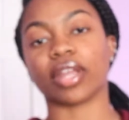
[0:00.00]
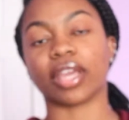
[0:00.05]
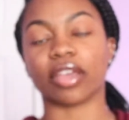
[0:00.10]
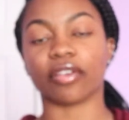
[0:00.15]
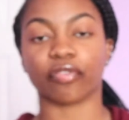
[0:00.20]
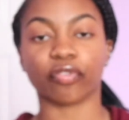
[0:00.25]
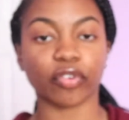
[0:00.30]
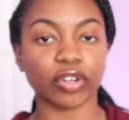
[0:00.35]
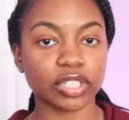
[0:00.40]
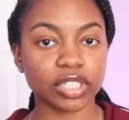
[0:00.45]
to
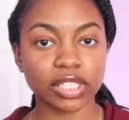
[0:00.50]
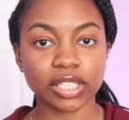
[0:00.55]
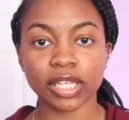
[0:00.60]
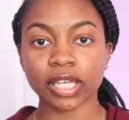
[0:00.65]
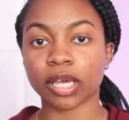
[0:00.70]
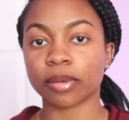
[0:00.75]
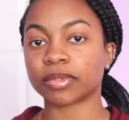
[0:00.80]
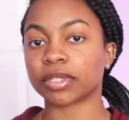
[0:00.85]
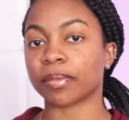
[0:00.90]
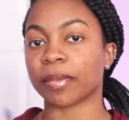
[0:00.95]
get French
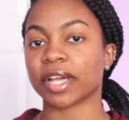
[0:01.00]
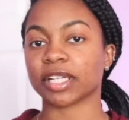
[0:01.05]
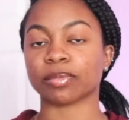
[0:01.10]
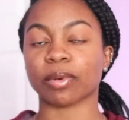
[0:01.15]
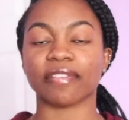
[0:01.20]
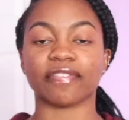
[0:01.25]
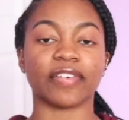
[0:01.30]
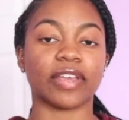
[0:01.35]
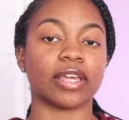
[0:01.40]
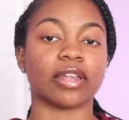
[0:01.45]
tip to match
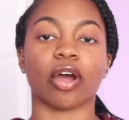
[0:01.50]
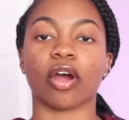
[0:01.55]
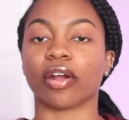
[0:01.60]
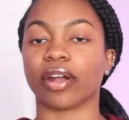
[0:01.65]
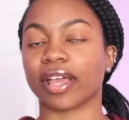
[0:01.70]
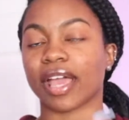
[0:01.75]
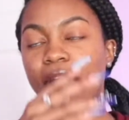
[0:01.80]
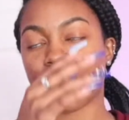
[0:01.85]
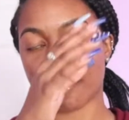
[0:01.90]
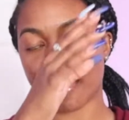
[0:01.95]
my feet. I
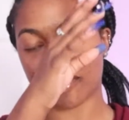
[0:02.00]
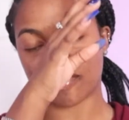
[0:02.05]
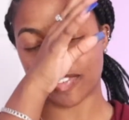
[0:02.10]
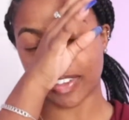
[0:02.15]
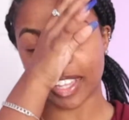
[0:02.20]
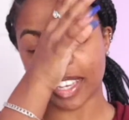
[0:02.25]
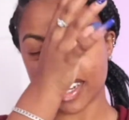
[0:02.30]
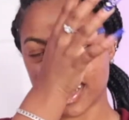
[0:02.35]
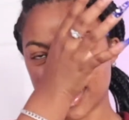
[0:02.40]
already got my feet